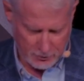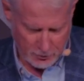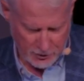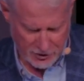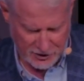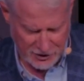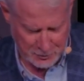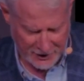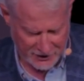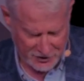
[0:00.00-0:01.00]
Look at these
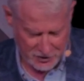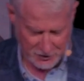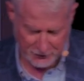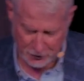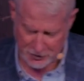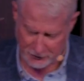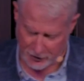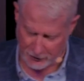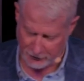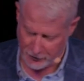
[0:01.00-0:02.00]
passages. First of
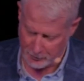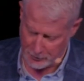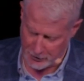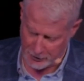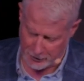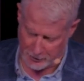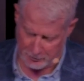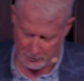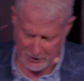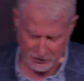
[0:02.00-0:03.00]
all, from uh,
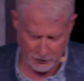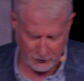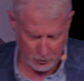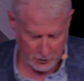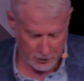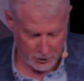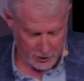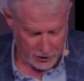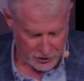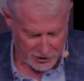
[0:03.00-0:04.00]
Matthew 4.
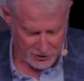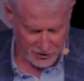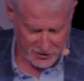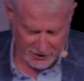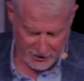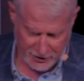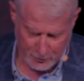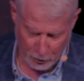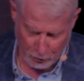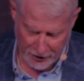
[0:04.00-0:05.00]
Jesus said to him,
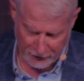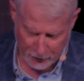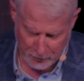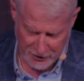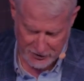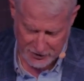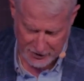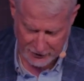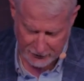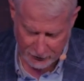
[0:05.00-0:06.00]
Away from me,
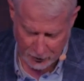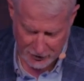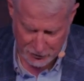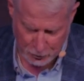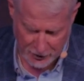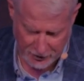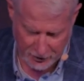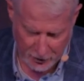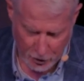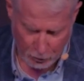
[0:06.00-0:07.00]
Satan, for it is written,
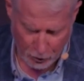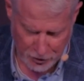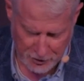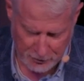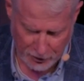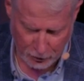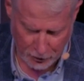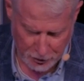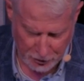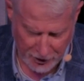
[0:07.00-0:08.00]
Worship the Lord
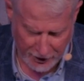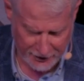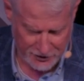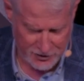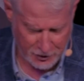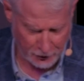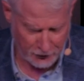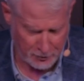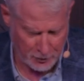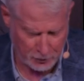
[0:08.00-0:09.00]
your God and serve
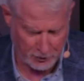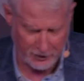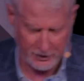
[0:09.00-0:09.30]
him only.